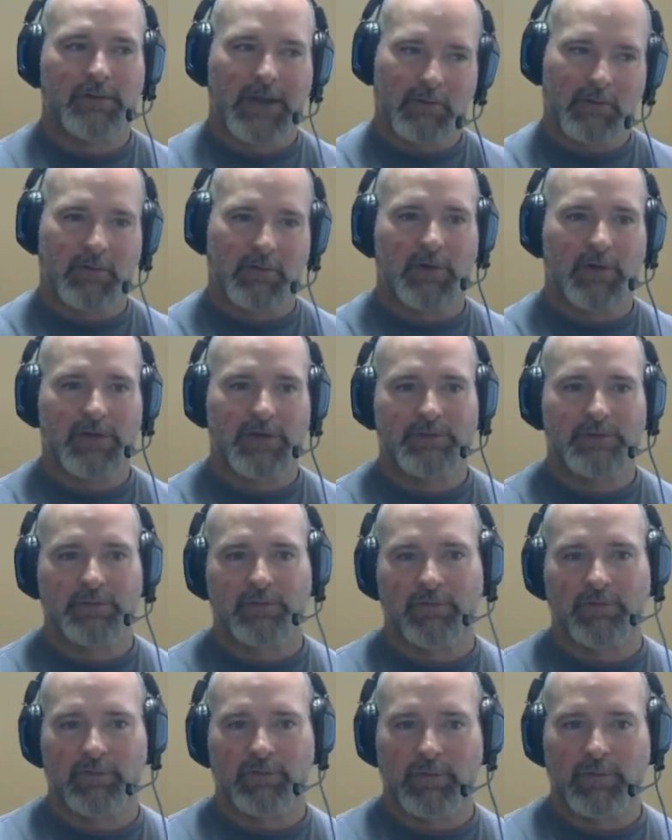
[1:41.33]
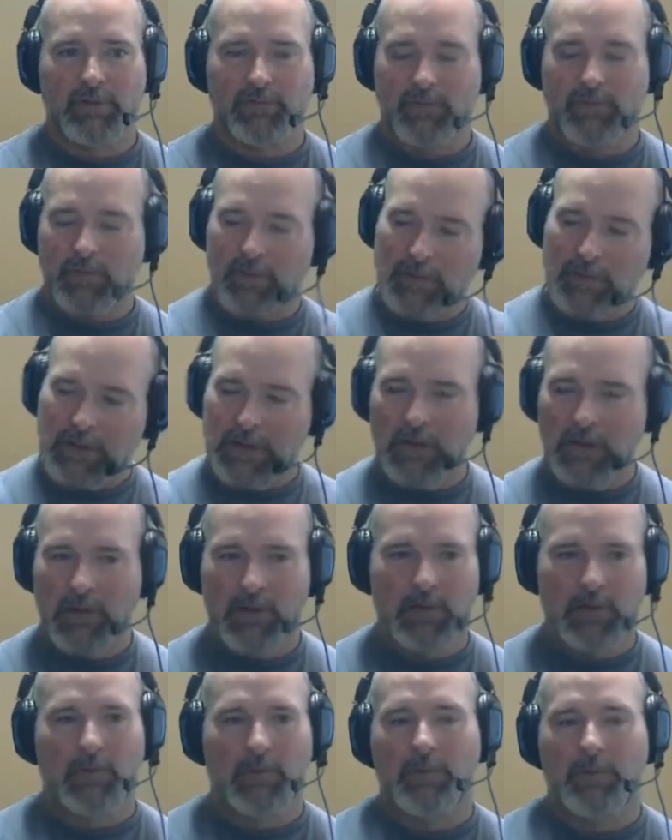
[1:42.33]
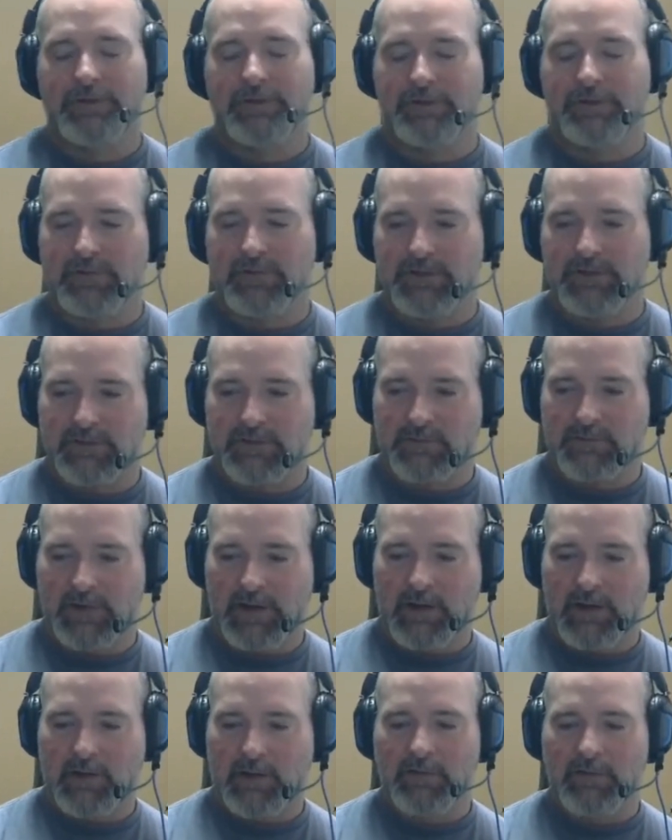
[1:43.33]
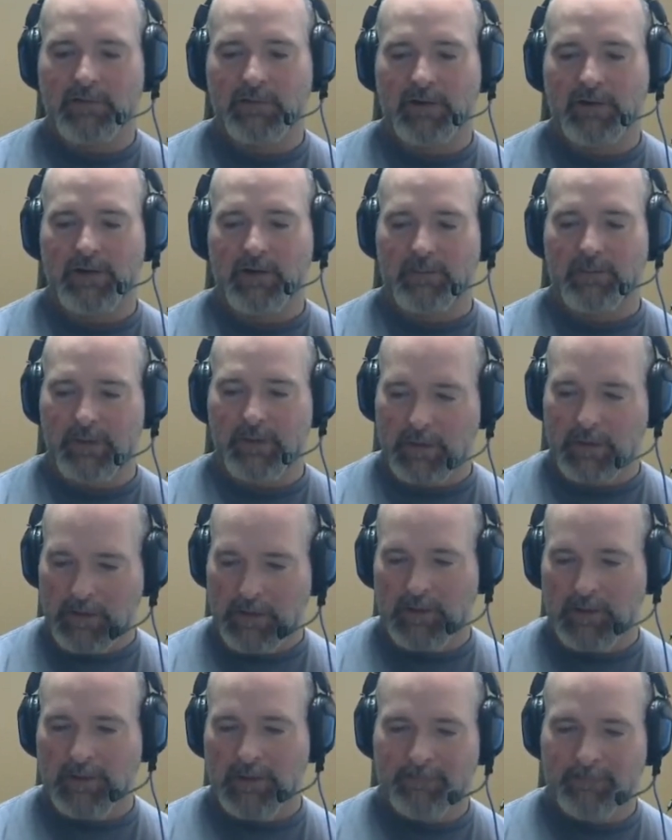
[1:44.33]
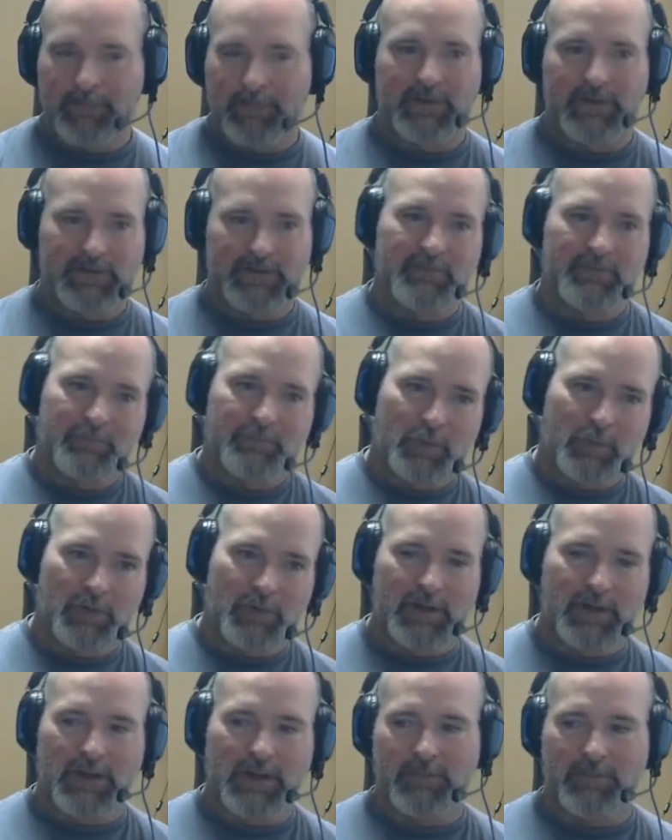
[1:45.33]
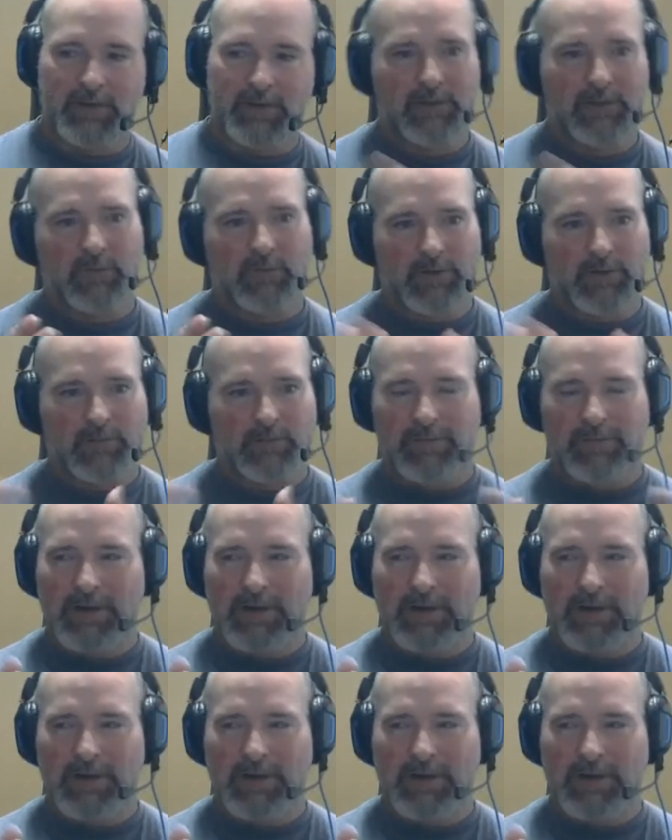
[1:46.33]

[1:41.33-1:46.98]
That requires proof of work for a whole bunch of reasons we can't go into right now, but it's an important thing. But then